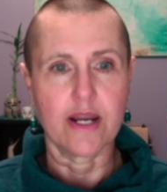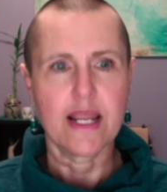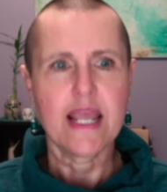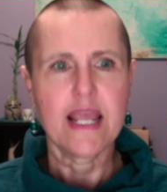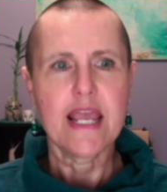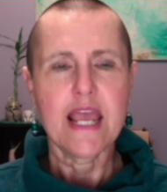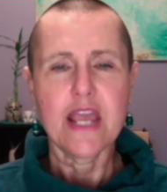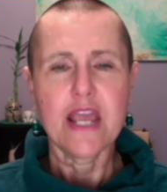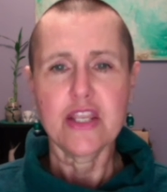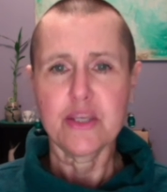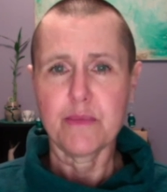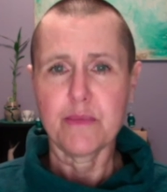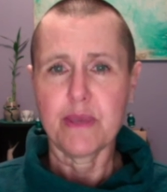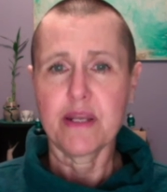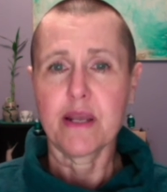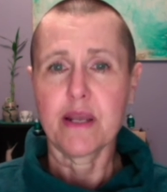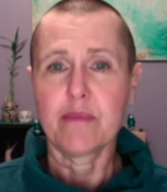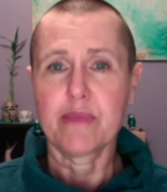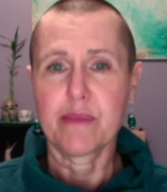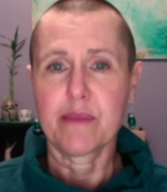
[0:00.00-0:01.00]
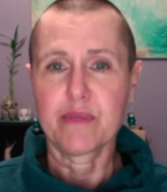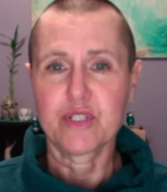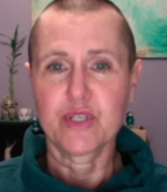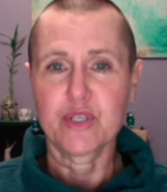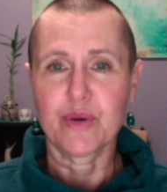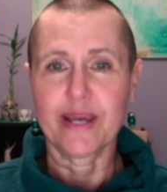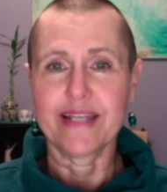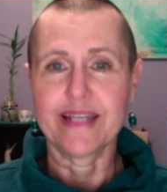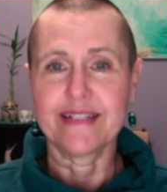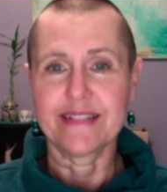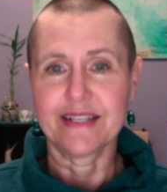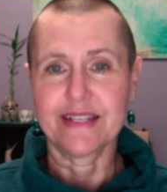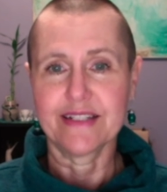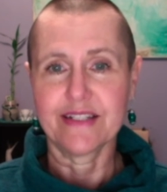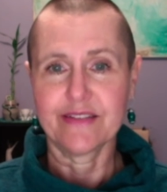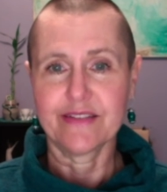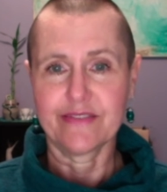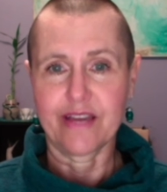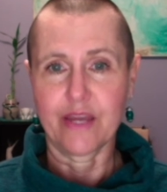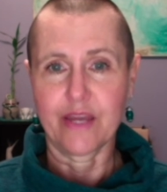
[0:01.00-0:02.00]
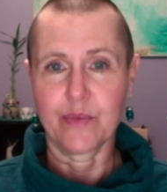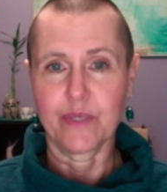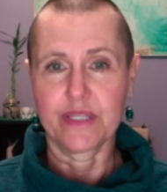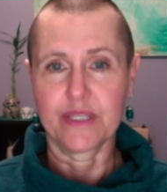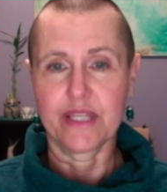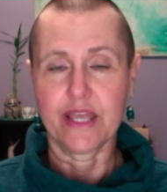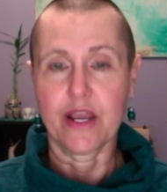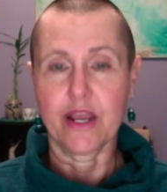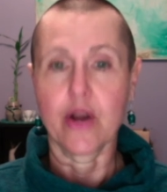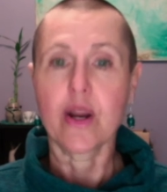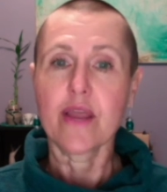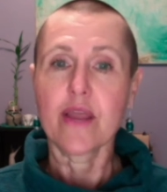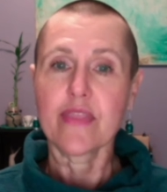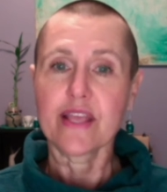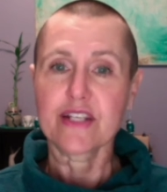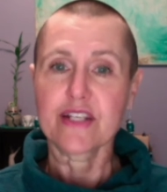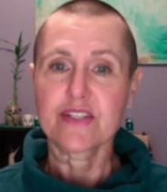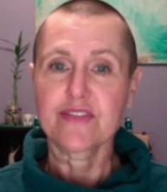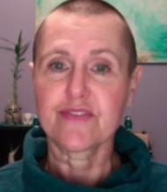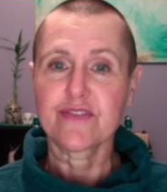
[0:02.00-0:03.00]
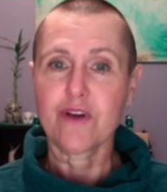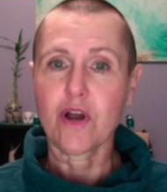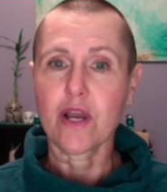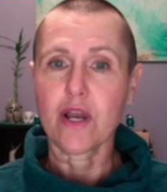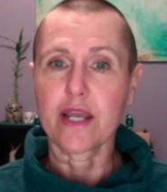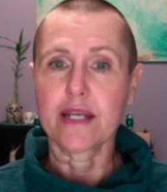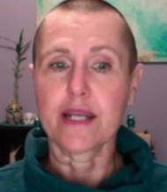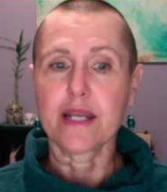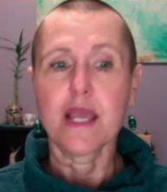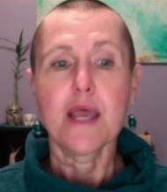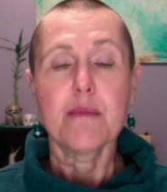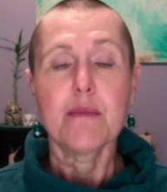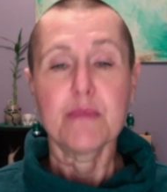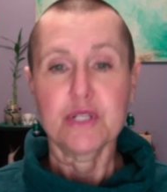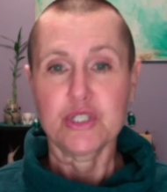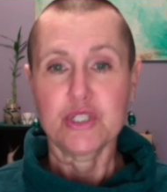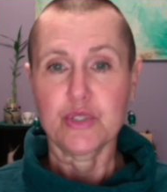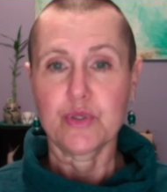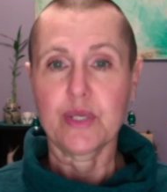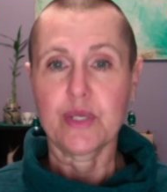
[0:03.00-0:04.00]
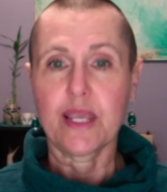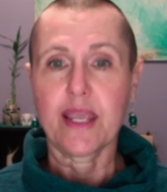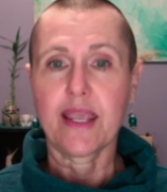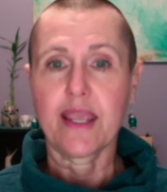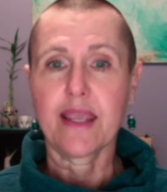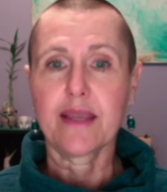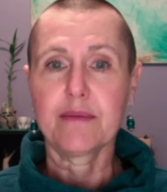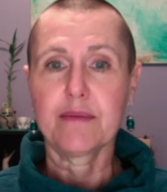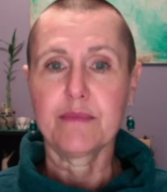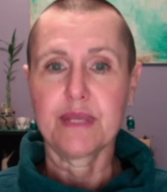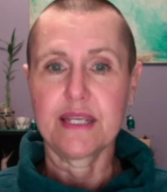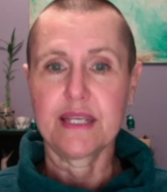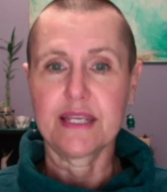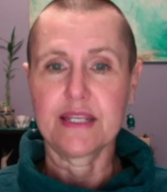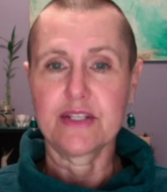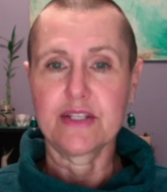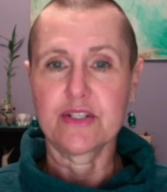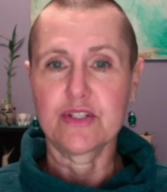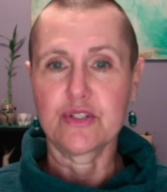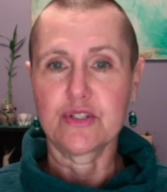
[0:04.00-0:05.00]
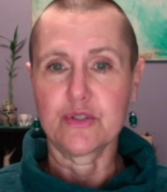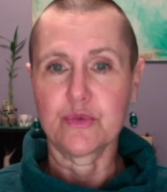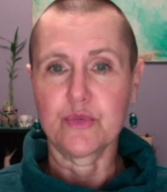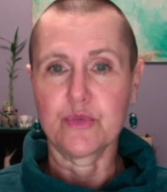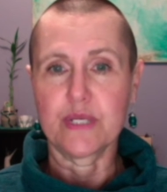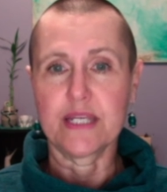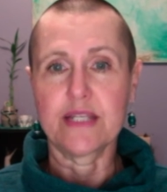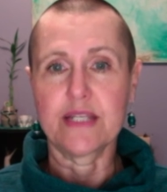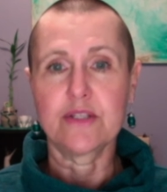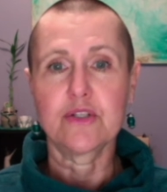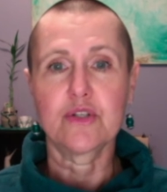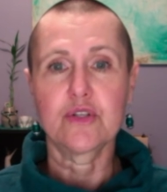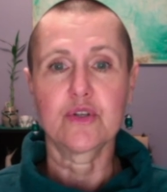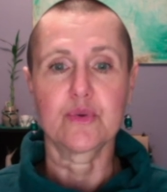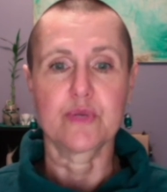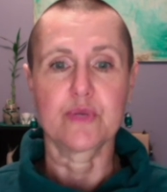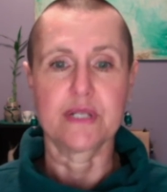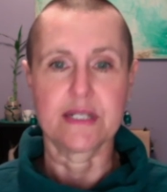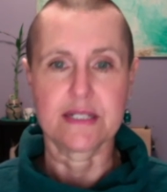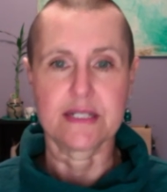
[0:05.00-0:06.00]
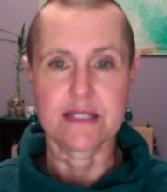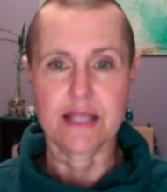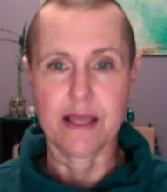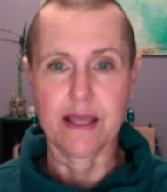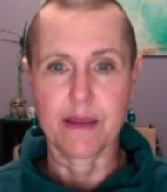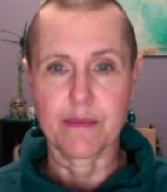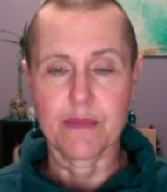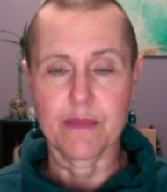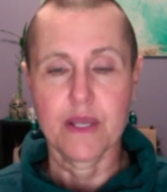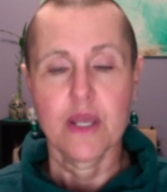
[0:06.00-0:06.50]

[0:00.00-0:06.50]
And you may not be able to identify what they are, and that's fine, but you can begin to increase them.